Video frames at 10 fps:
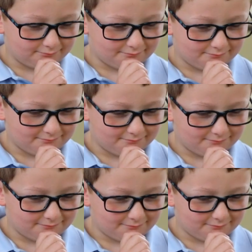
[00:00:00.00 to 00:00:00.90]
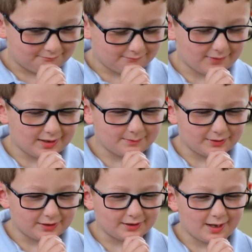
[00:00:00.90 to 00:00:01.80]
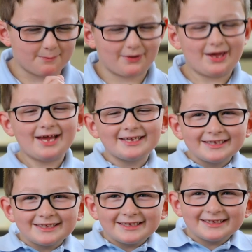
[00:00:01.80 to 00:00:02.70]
Hmm, maybe a pen?